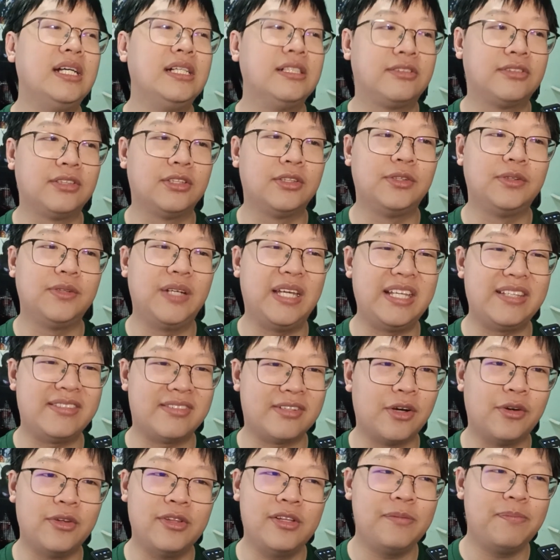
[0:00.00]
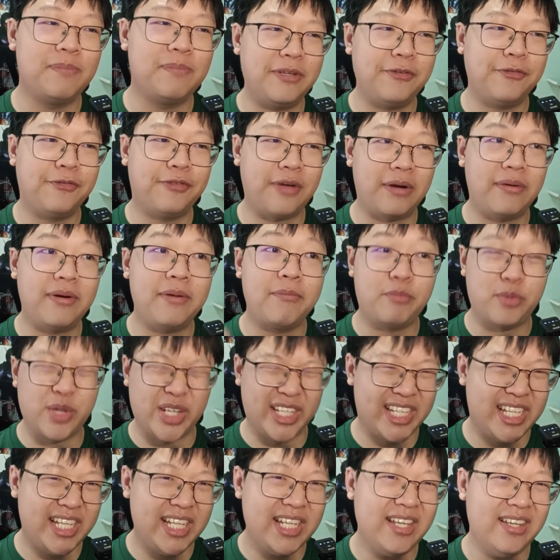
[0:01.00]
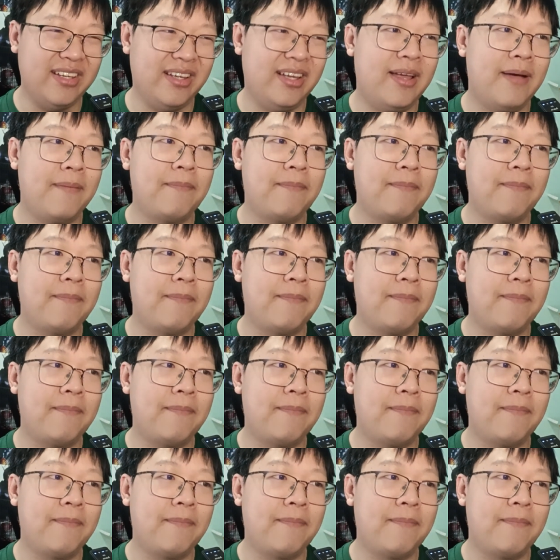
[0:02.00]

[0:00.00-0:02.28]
So it's going to very bricky,